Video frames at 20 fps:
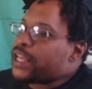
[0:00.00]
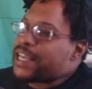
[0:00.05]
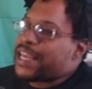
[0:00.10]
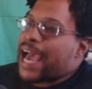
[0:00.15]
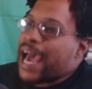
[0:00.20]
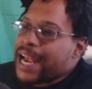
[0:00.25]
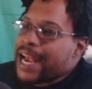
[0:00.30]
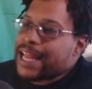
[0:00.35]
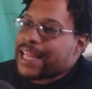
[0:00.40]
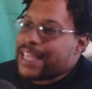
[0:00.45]

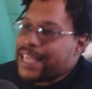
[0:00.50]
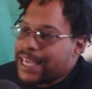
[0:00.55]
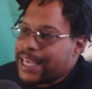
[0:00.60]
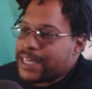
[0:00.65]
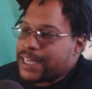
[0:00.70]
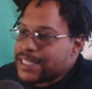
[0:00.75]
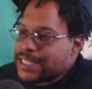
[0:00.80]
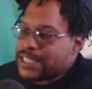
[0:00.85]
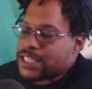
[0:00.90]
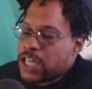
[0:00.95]
We
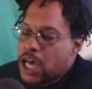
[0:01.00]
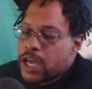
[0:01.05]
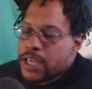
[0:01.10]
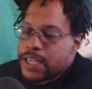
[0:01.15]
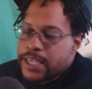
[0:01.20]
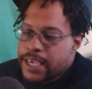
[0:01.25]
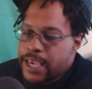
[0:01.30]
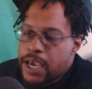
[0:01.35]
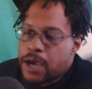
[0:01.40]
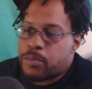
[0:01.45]
gotta get
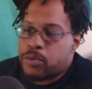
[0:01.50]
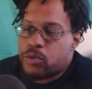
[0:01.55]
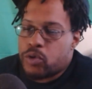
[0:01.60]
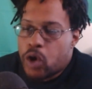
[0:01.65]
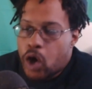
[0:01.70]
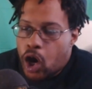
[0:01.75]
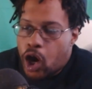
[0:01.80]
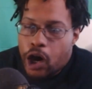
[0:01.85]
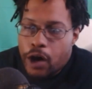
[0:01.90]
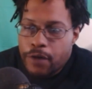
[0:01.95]
Hassan
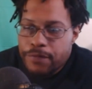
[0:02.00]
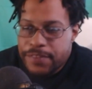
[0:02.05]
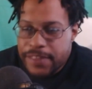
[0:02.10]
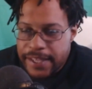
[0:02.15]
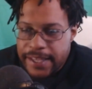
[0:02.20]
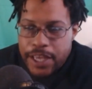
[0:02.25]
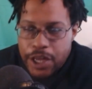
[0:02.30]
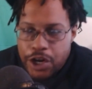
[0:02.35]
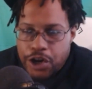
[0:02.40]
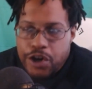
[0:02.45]
Campbell
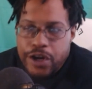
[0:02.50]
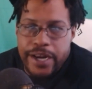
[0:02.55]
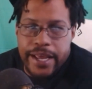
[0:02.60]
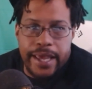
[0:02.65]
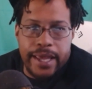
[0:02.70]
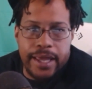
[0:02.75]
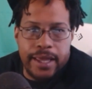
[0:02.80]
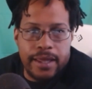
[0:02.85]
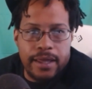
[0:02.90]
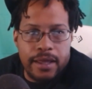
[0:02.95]
off the
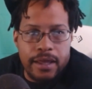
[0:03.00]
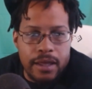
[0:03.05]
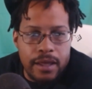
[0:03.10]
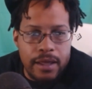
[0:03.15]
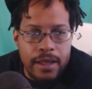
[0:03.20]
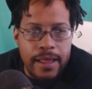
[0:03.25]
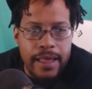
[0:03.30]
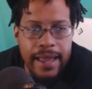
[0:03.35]
internet